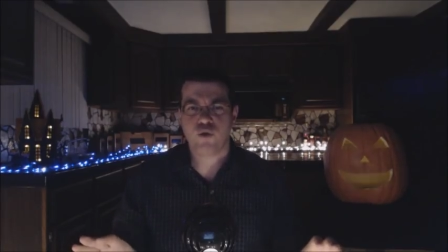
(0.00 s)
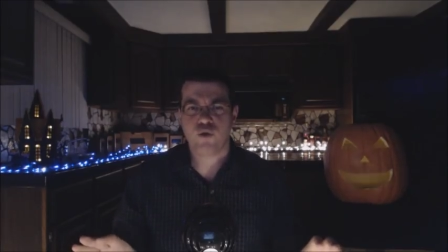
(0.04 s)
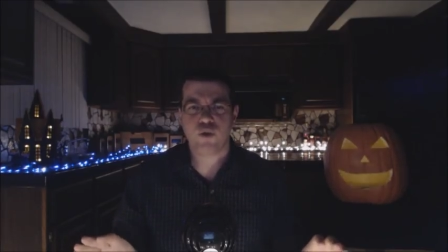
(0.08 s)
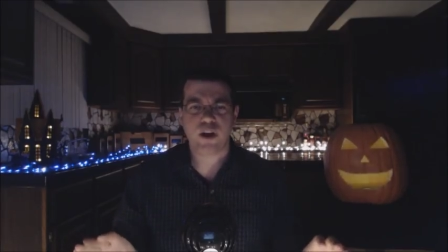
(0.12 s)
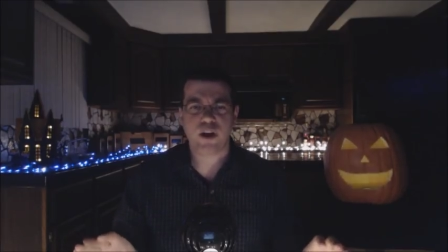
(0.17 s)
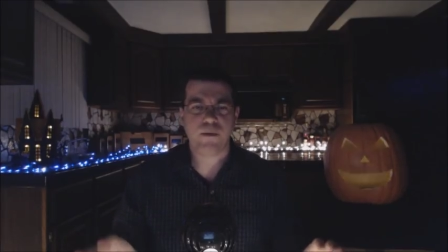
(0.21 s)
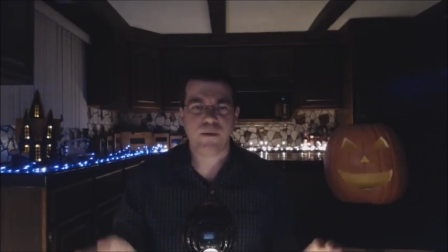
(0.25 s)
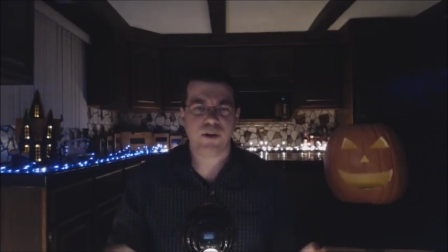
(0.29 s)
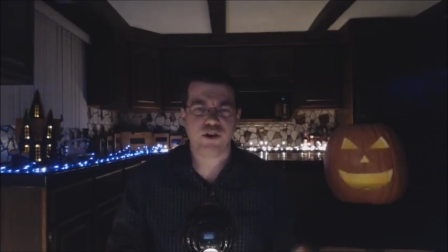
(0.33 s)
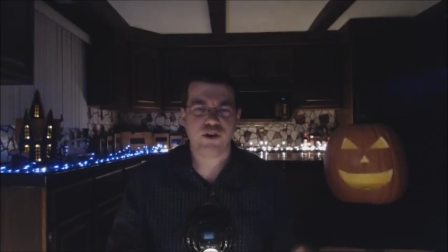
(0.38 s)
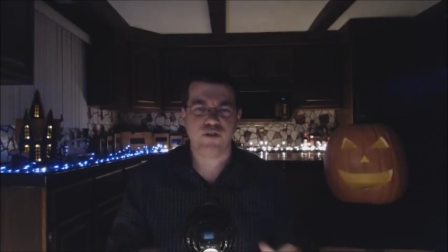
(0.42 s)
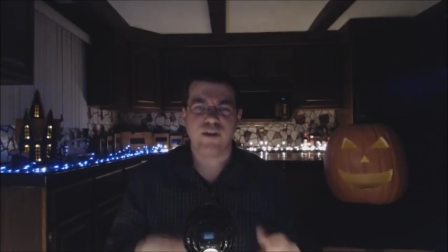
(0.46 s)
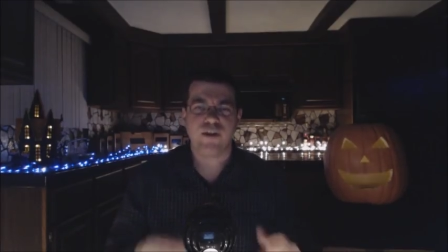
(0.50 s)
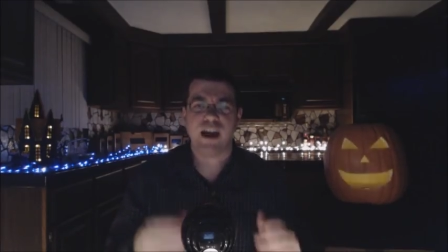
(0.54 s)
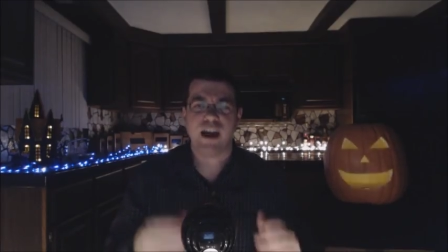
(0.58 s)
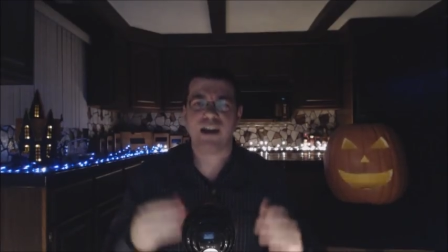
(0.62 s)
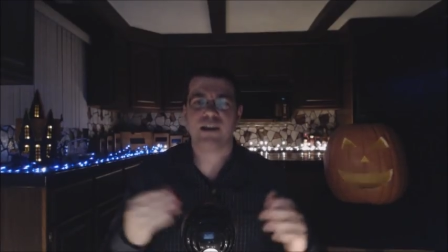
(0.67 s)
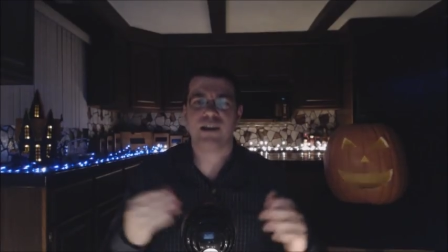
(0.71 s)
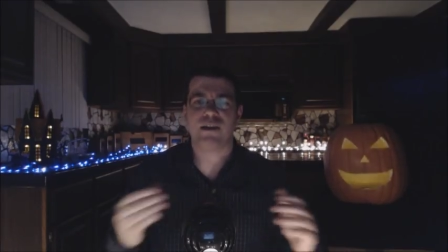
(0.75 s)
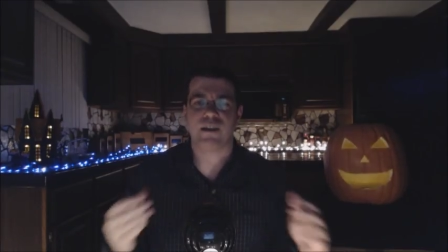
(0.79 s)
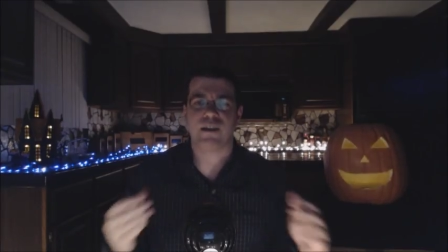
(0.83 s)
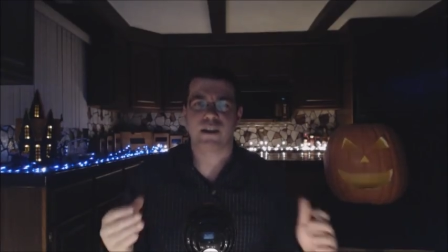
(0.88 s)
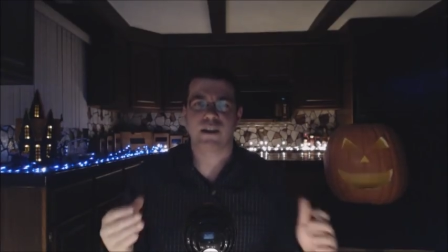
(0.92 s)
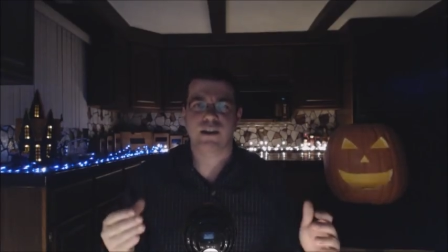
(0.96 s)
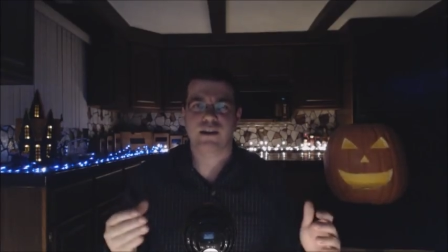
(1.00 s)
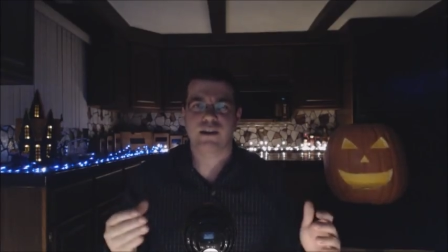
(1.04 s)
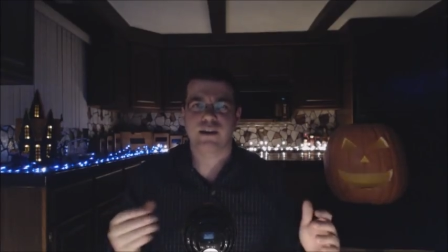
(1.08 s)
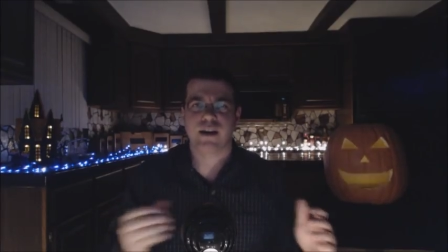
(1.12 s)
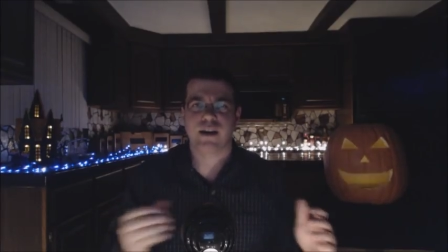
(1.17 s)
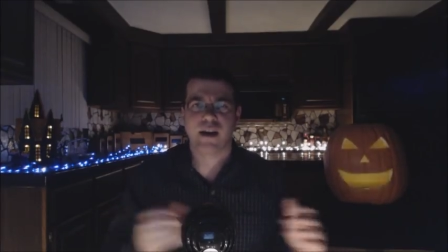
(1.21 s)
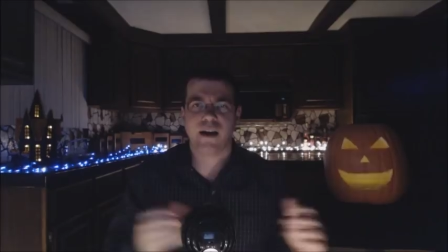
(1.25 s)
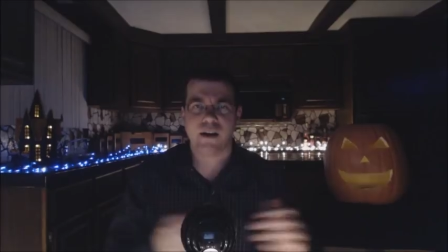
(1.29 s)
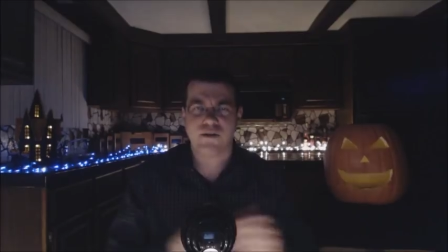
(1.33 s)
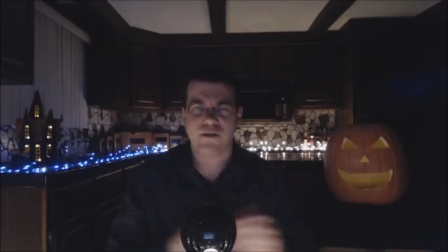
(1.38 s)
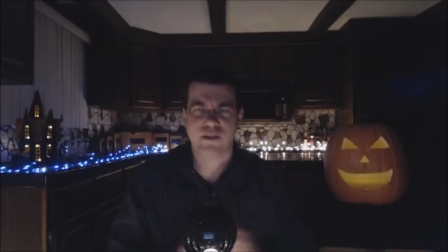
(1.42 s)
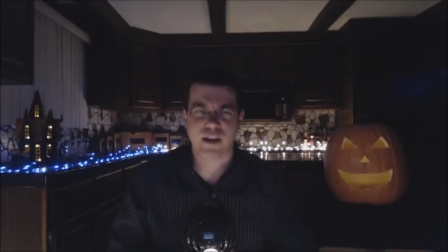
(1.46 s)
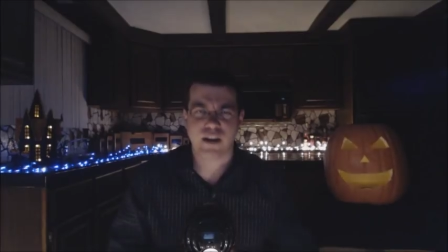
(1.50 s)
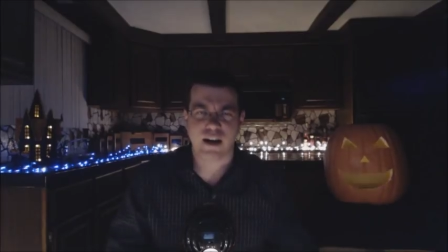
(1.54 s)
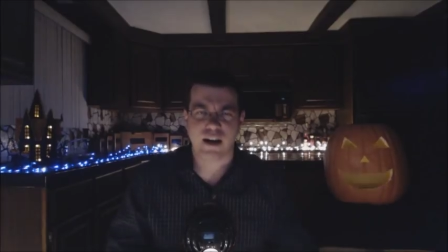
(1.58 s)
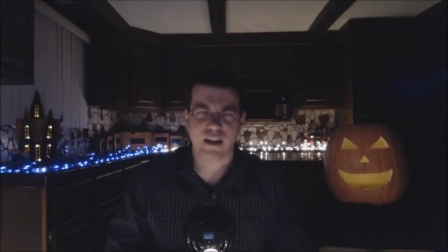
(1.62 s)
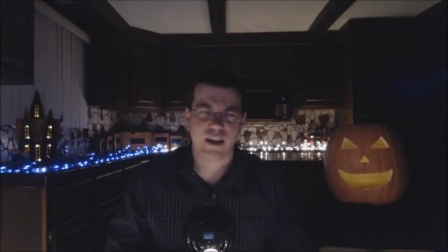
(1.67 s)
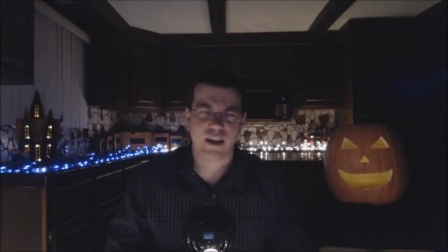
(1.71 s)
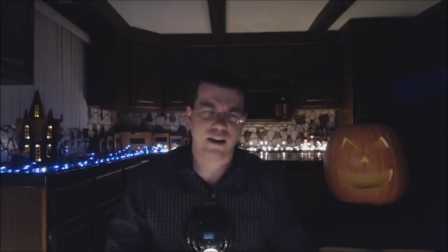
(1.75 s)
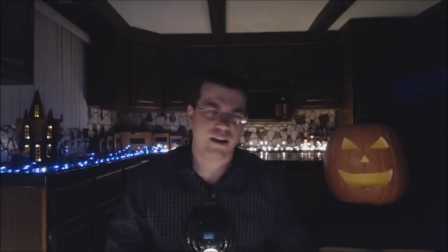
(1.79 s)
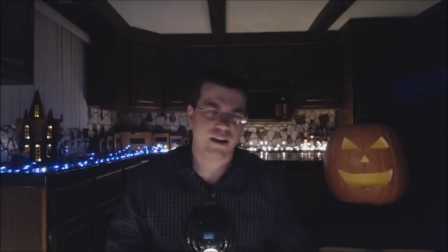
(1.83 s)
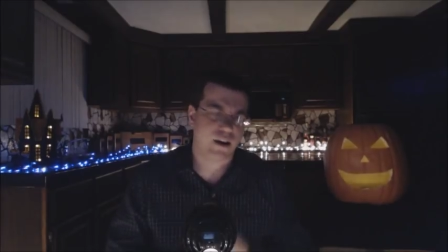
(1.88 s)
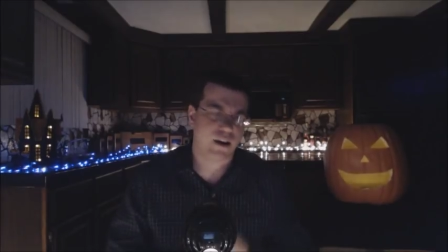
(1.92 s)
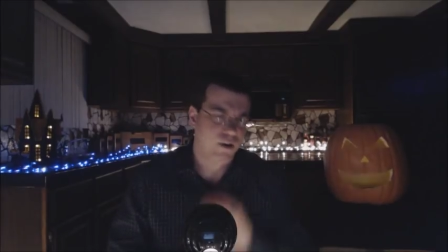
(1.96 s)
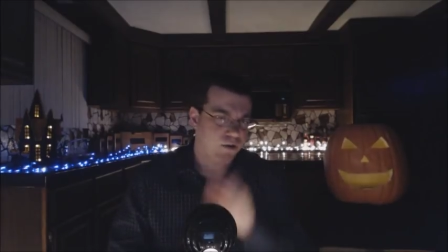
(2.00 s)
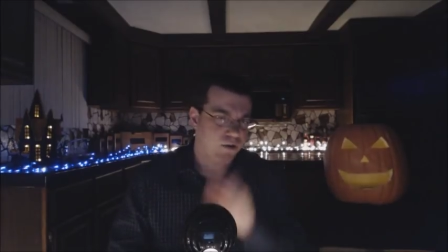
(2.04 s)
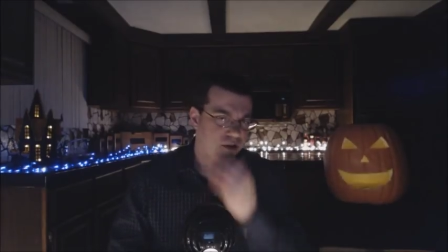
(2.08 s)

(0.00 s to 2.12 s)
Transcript: create much of anything outside of